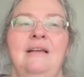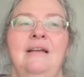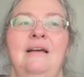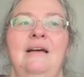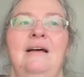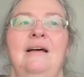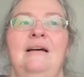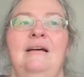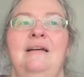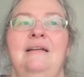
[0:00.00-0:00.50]

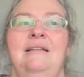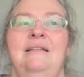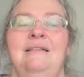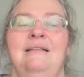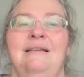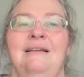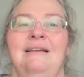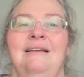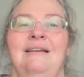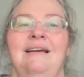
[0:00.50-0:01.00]

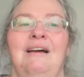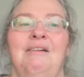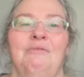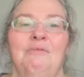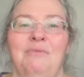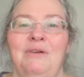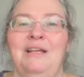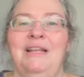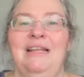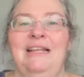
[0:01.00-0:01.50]
And I
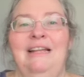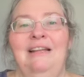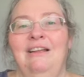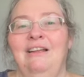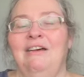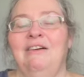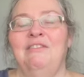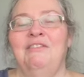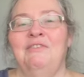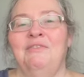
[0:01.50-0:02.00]
really
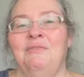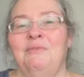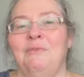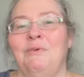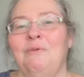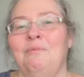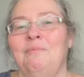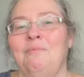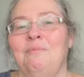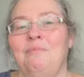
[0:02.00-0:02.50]
love
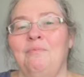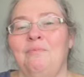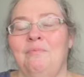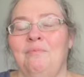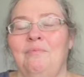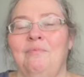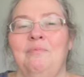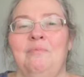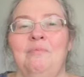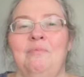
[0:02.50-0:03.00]

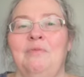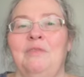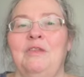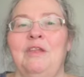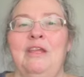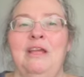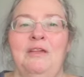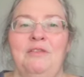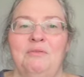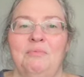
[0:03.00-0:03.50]

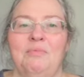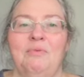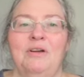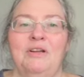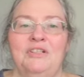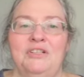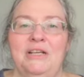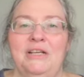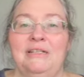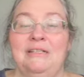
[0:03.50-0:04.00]
the other
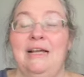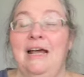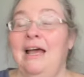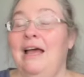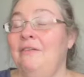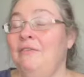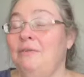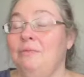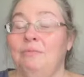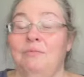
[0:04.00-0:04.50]
projects. I
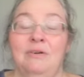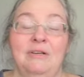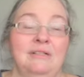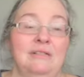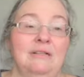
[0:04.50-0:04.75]
haven't worked